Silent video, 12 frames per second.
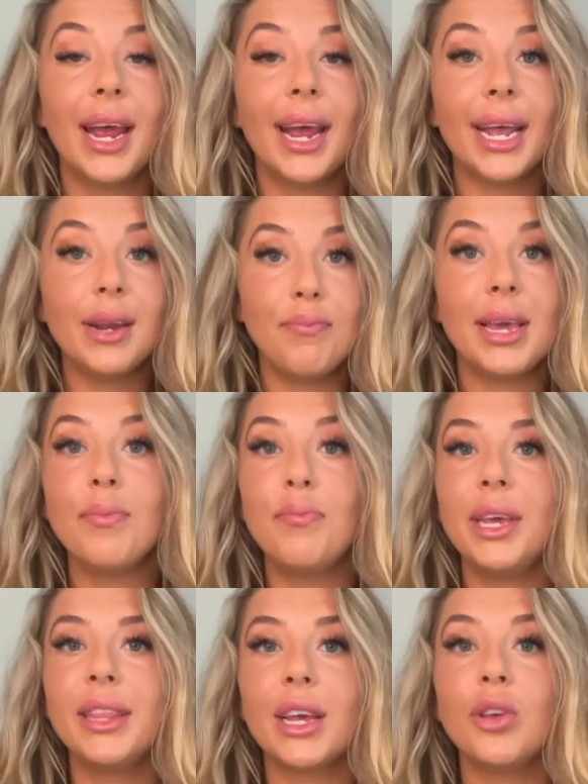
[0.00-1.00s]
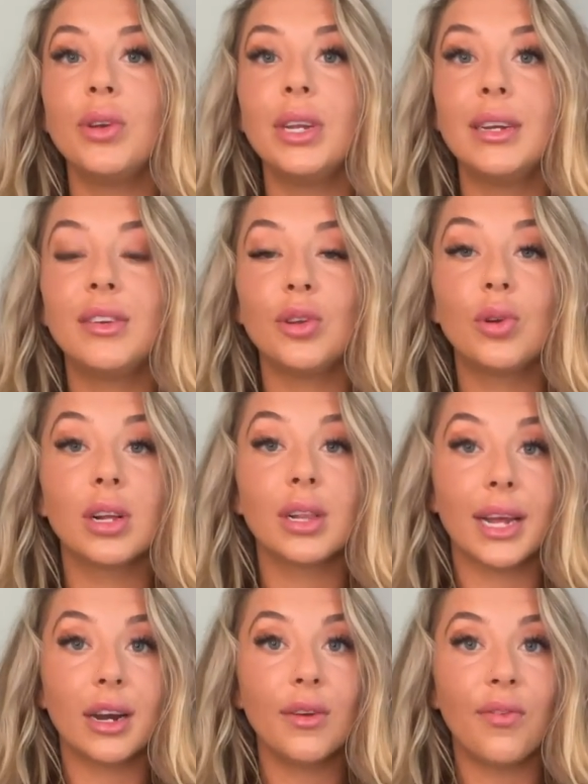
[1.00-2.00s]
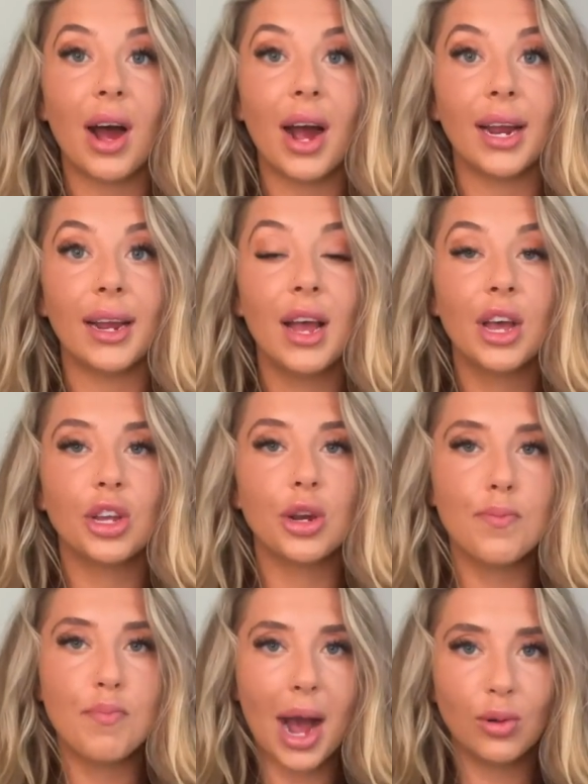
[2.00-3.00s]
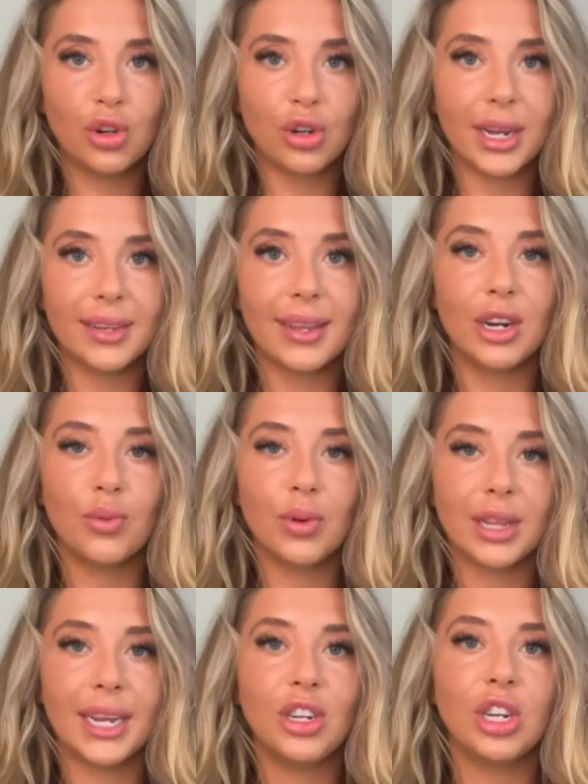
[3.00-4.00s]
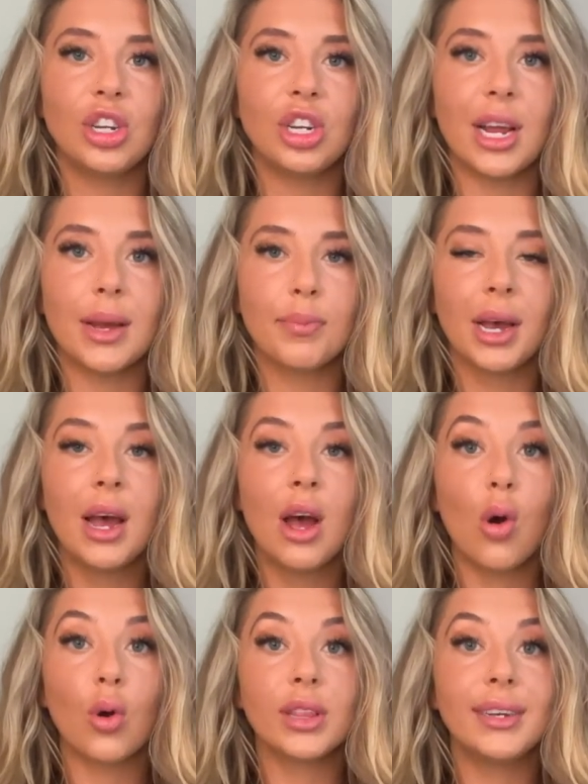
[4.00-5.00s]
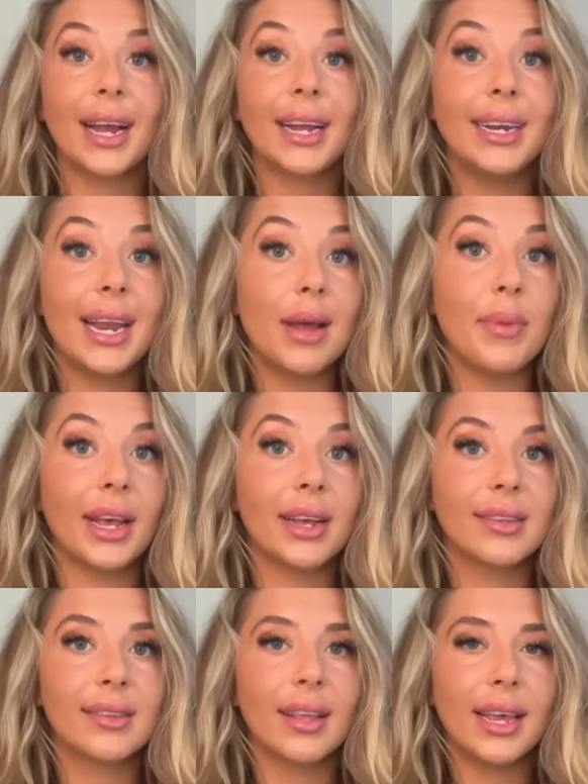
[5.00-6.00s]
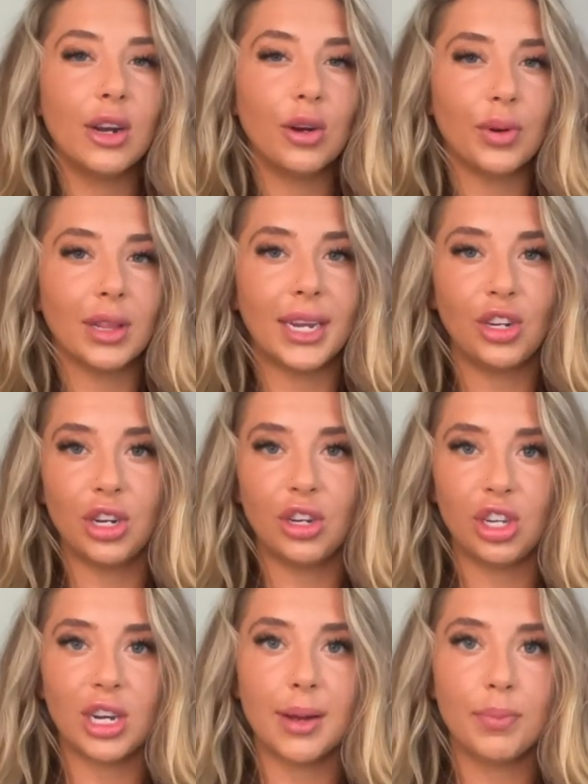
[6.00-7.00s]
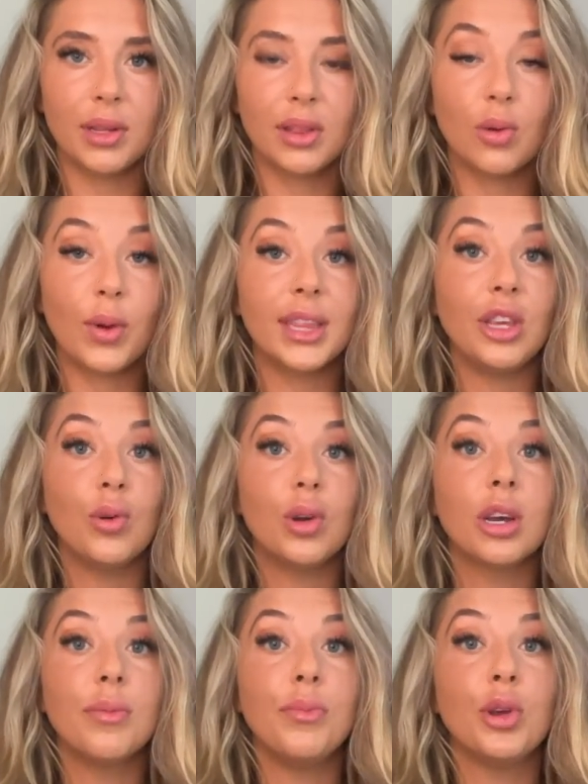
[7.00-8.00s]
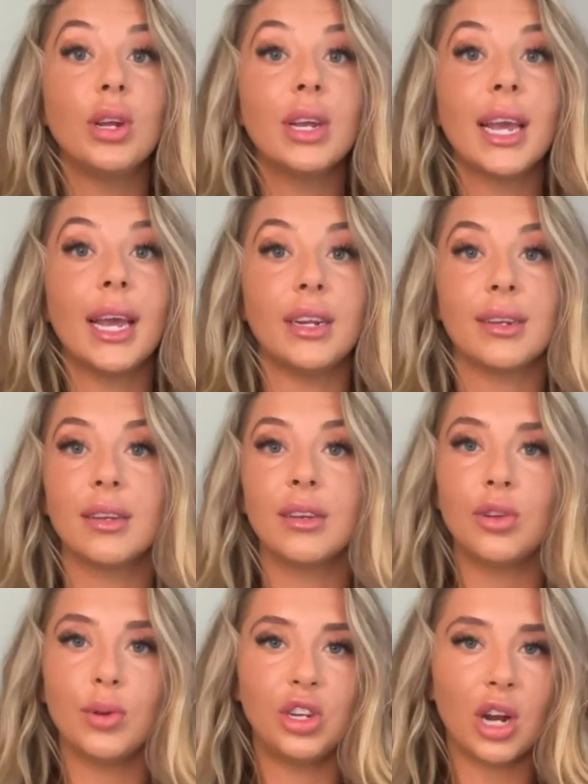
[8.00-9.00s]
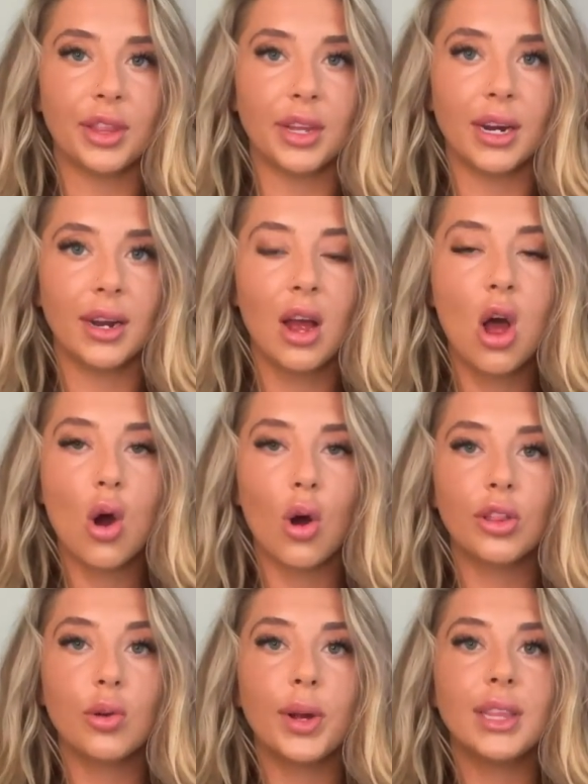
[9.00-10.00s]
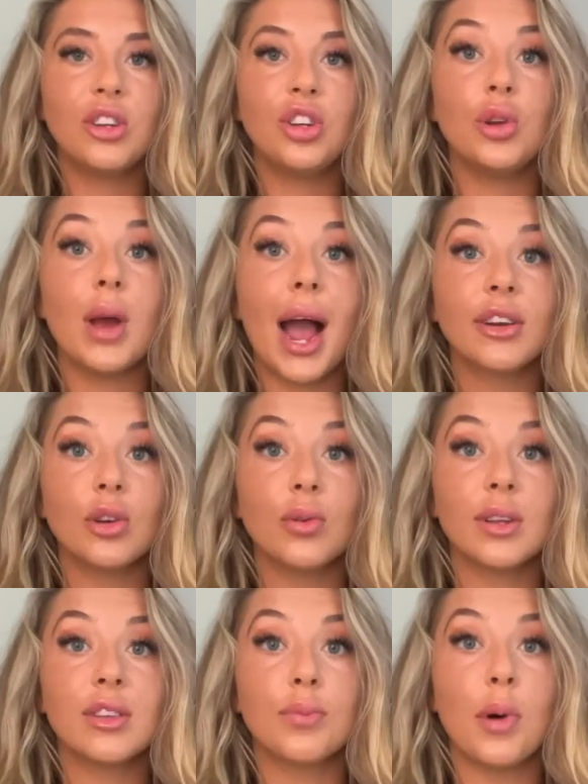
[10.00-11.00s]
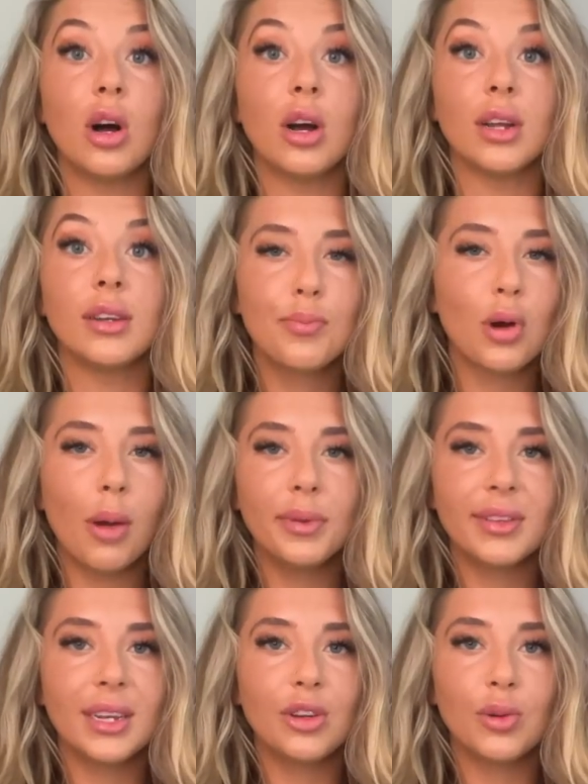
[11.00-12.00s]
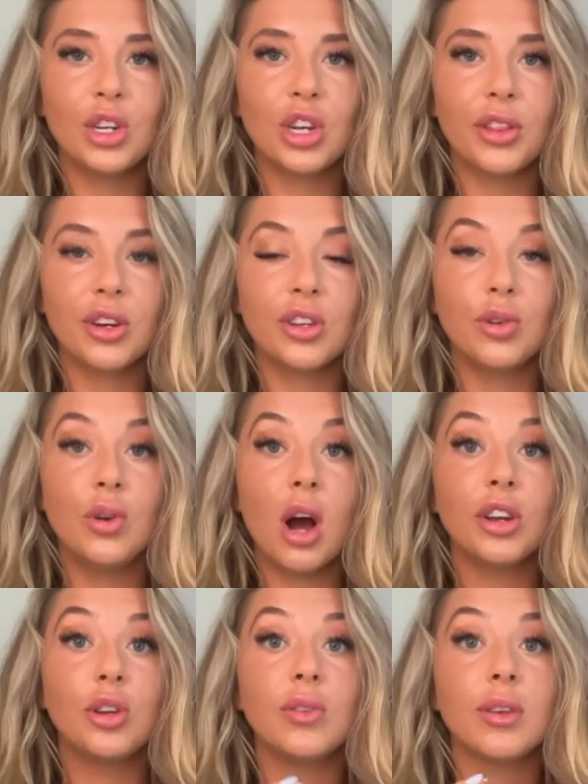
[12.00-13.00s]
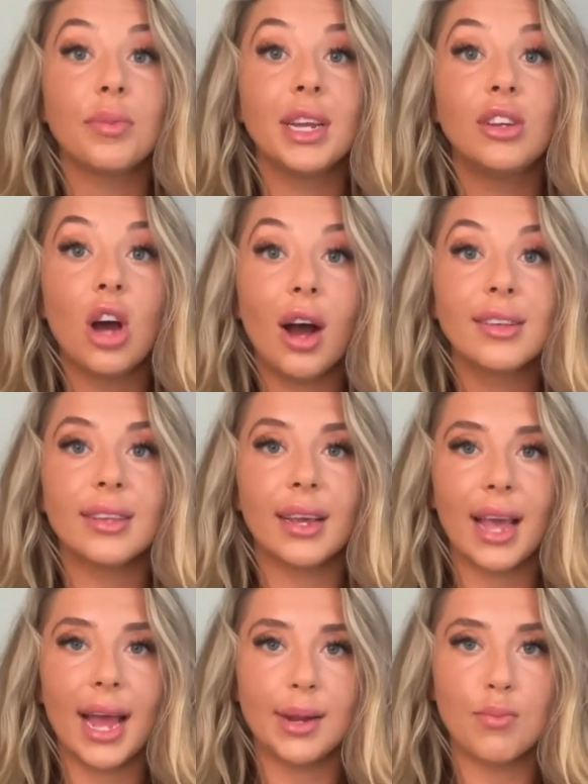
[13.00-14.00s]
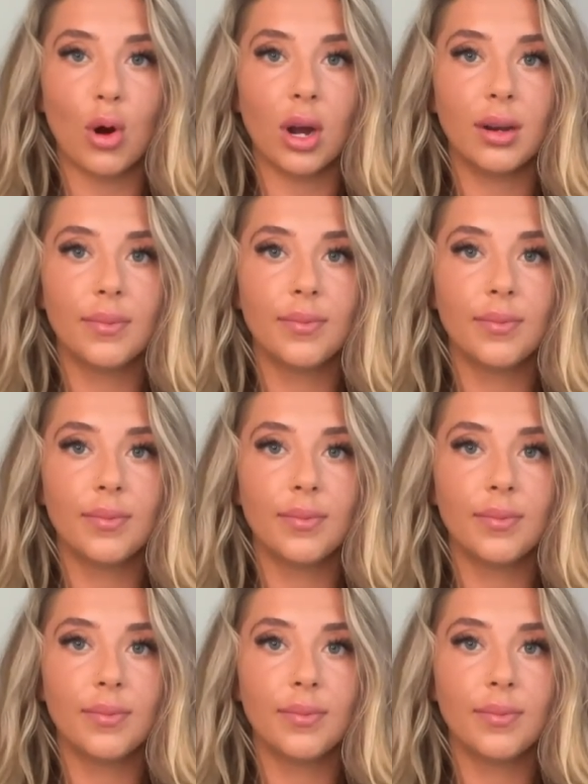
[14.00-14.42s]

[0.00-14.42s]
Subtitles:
It may be that you need to clarify your boundaries in a relationship or the dynamics in a relationship, the way that you communicate to each other, or the way that you act or respond, promising to each other to not do something toxic anymore.